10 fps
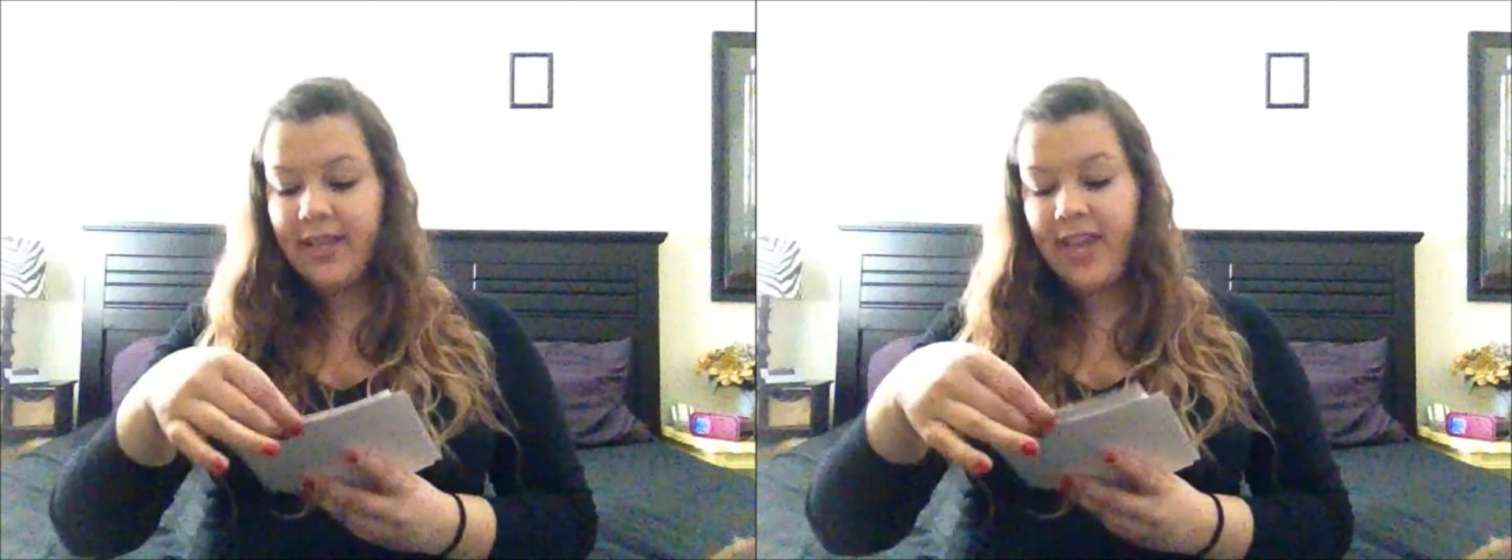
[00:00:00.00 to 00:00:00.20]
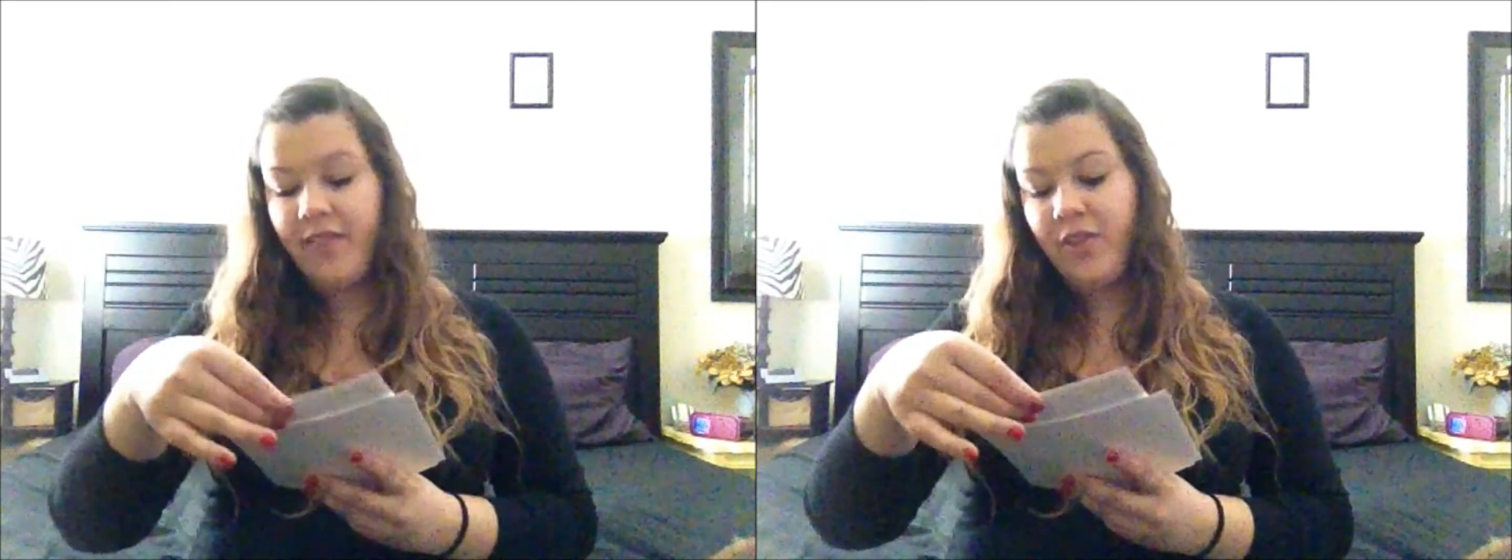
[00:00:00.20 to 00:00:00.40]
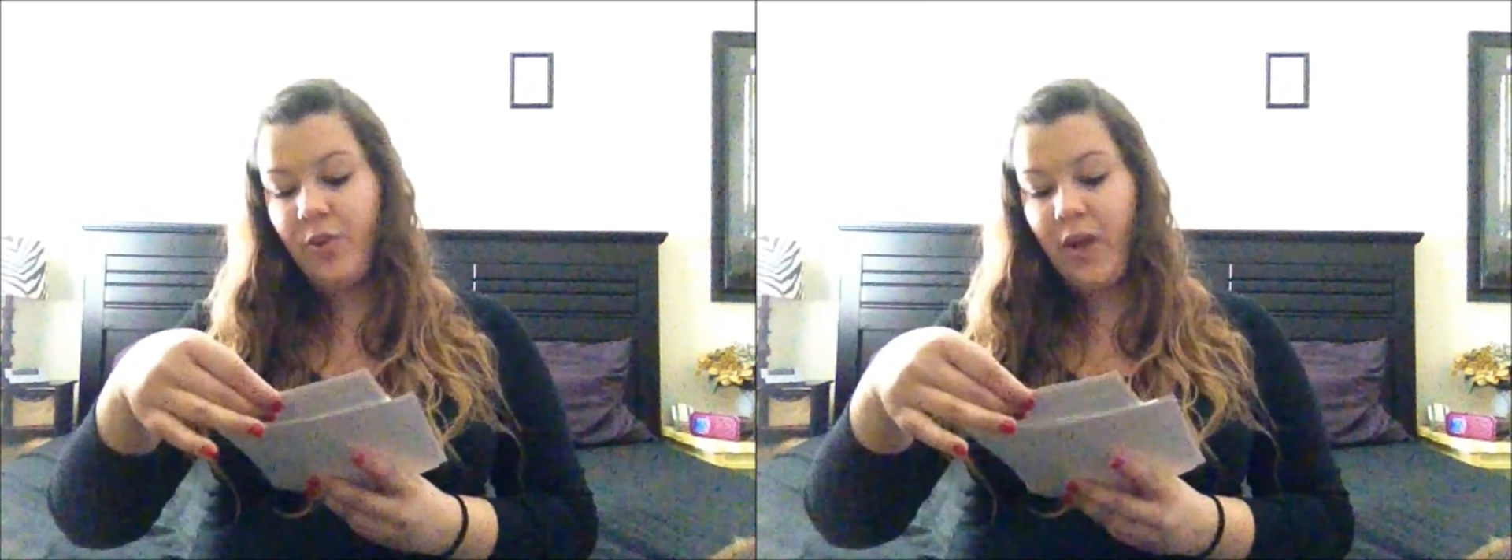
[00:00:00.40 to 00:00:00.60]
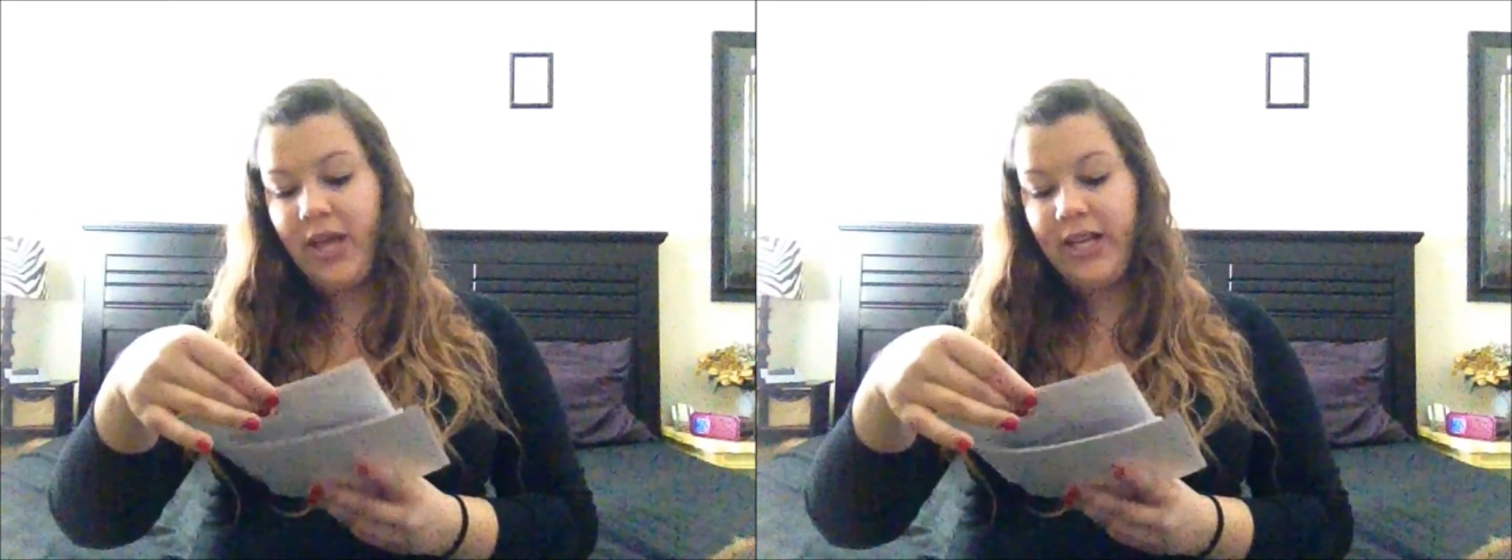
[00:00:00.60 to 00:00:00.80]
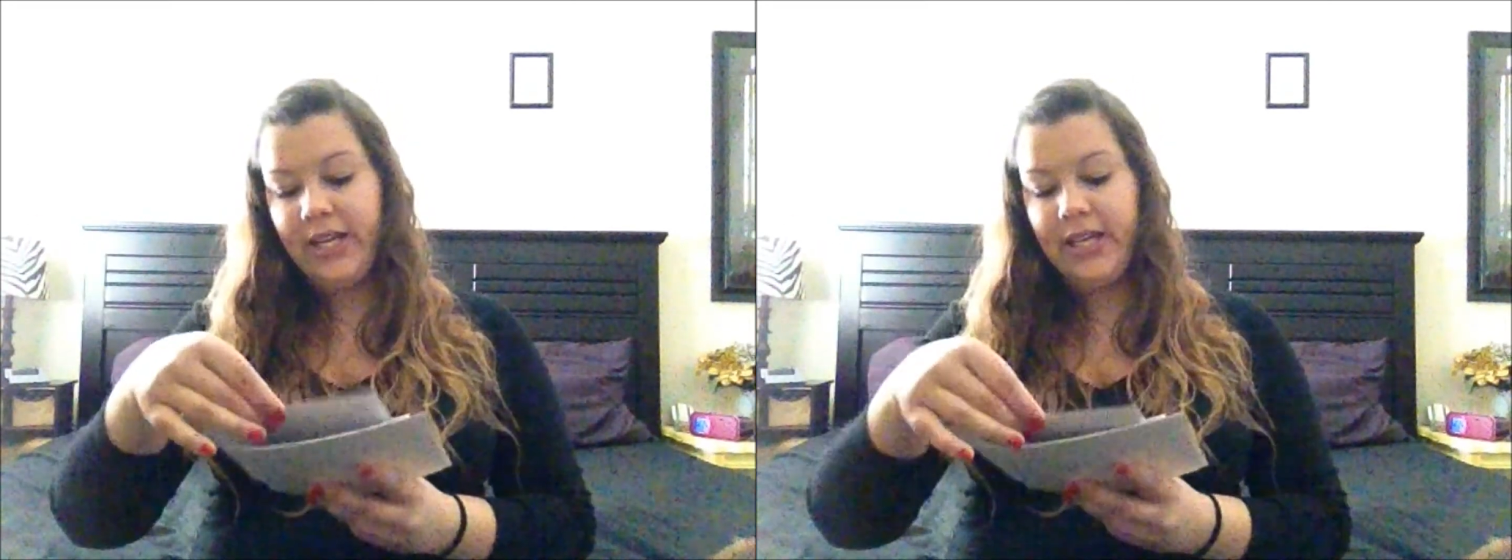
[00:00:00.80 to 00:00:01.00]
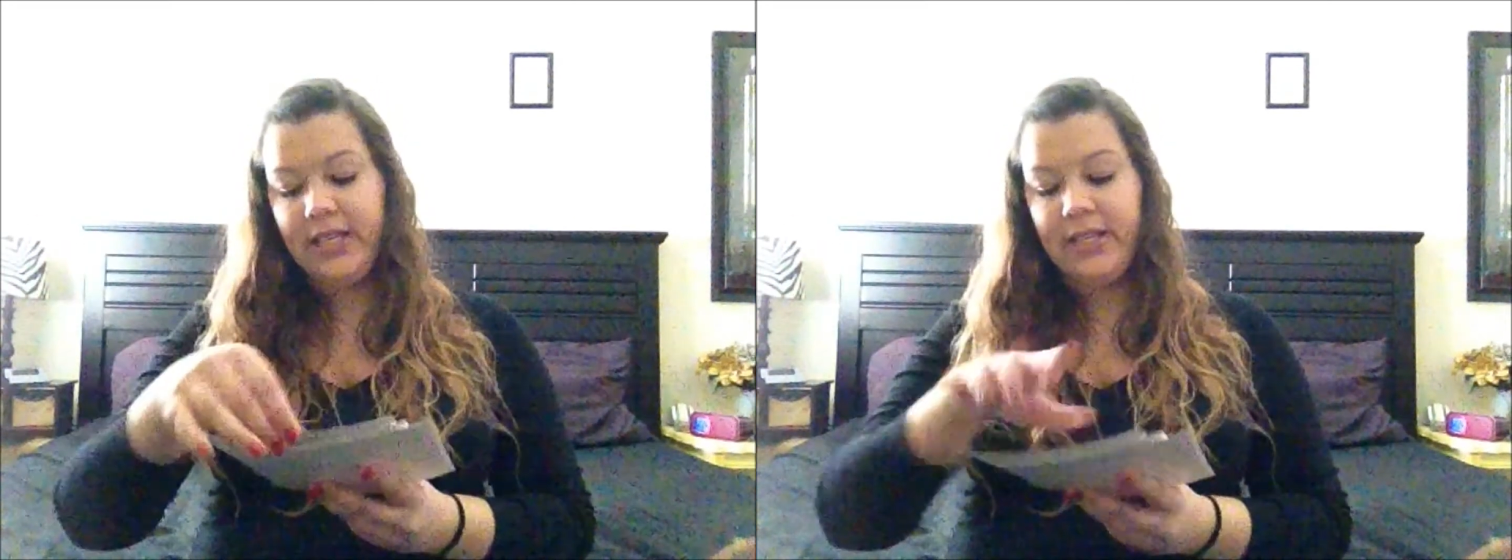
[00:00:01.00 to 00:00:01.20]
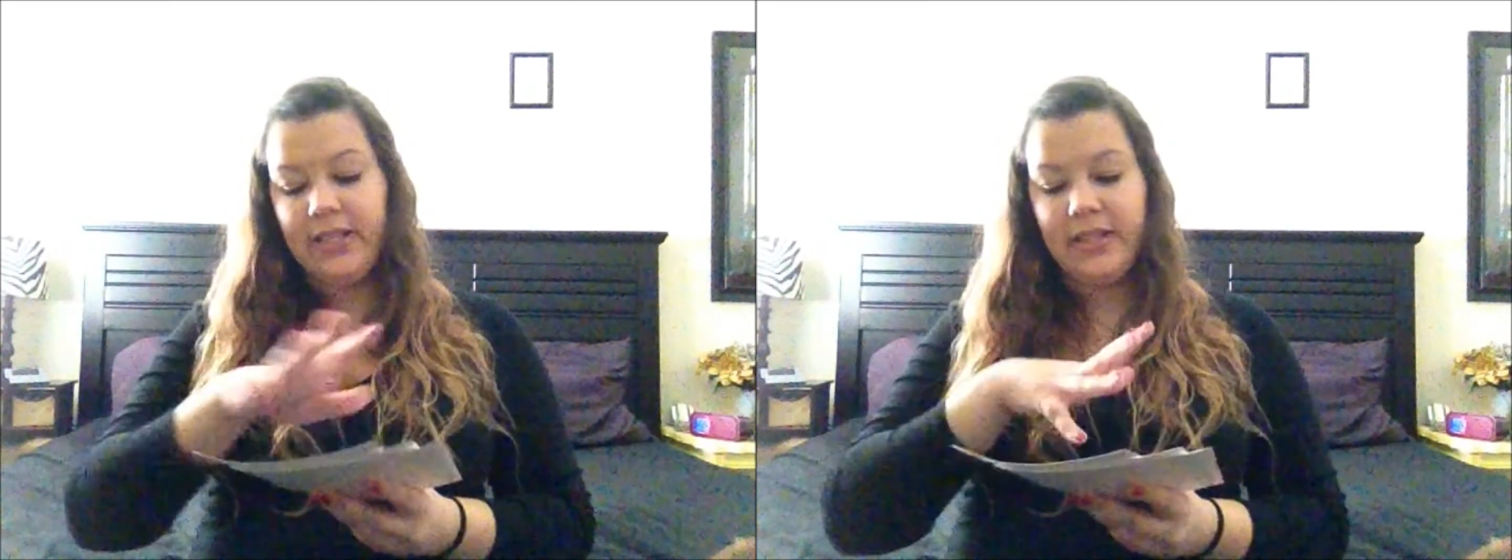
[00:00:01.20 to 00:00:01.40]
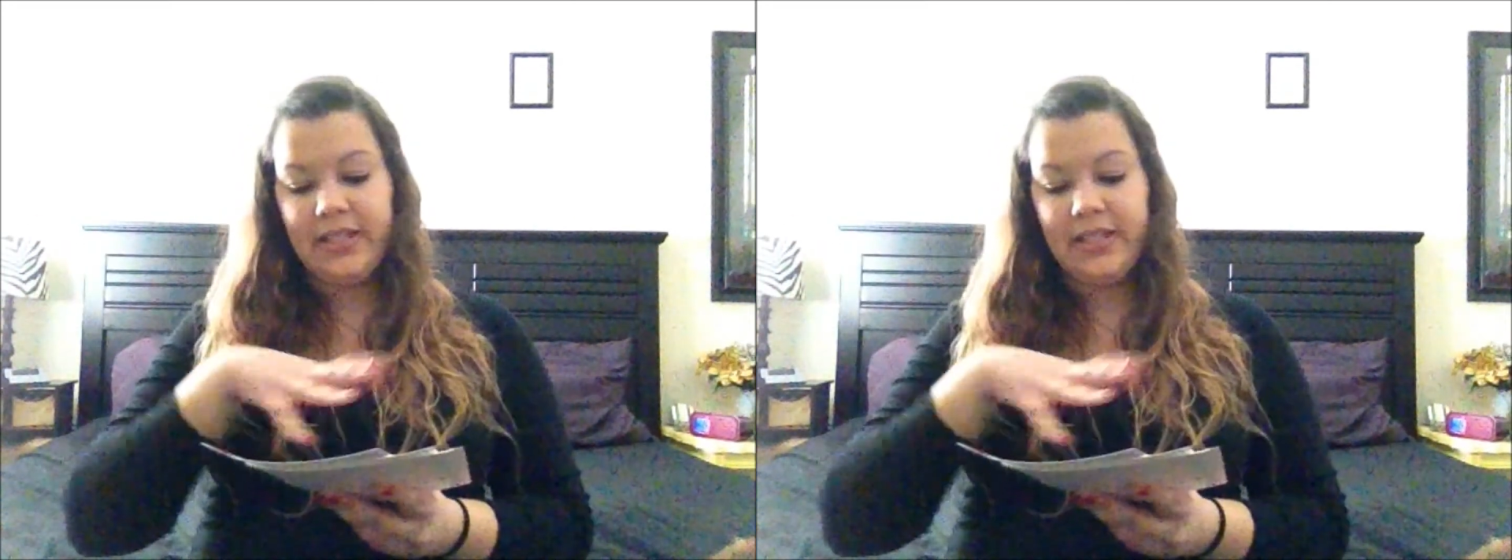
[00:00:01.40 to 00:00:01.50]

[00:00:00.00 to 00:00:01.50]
Kevin wanted